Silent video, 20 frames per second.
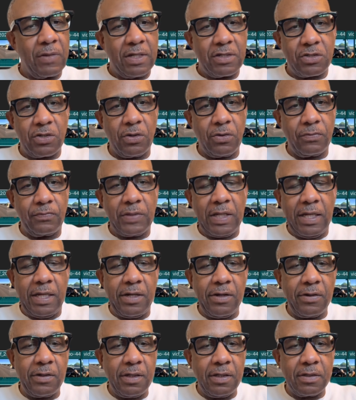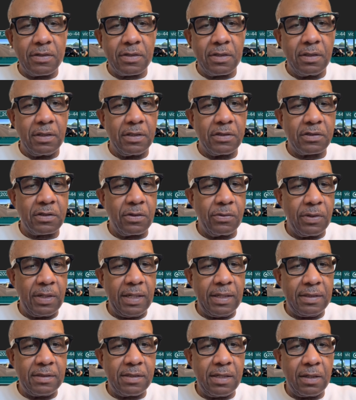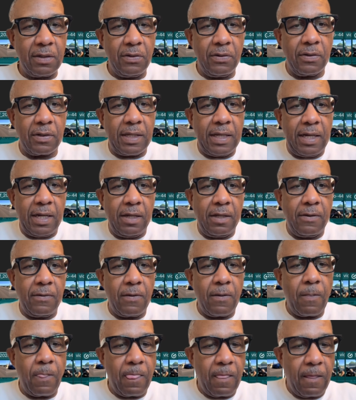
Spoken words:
So here it is. Let's go ahead and take a look at it.